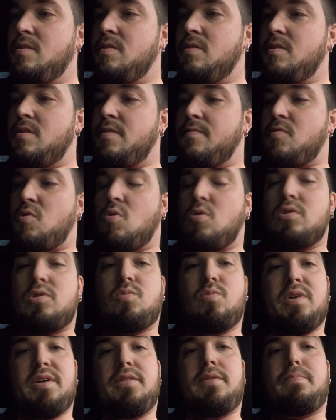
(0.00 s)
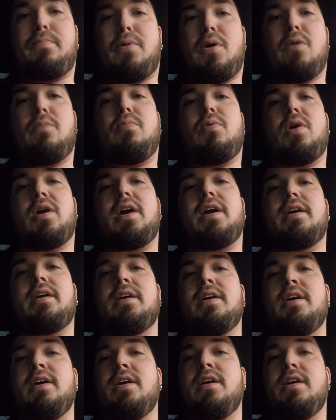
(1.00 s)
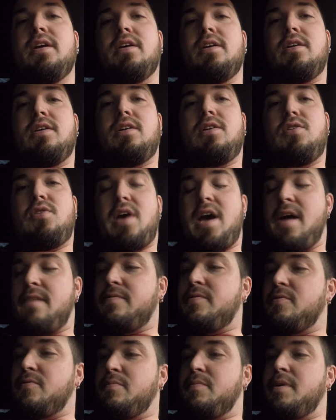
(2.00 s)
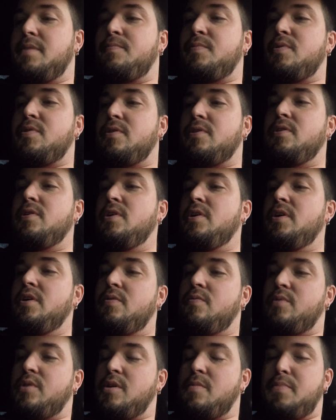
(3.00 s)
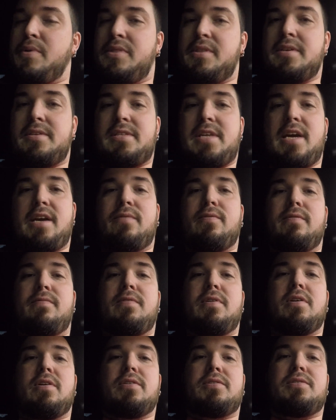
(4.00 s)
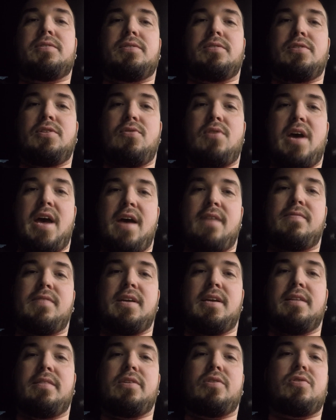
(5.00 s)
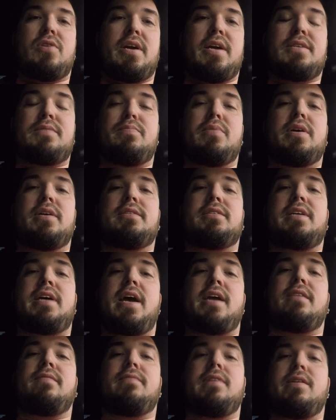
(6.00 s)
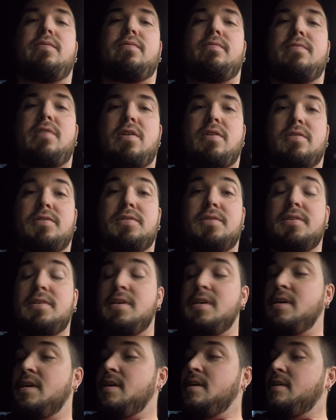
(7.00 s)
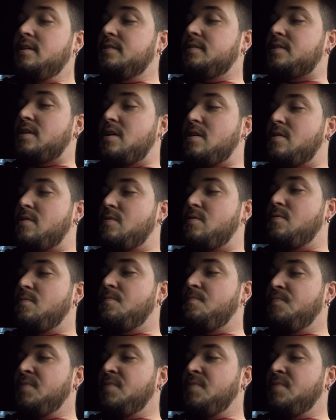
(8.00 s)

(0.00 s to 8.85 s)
Of course, with the Pro Brake, you have to remember when you put this thing in reverse, you have to hit the trans button to activate reverse. So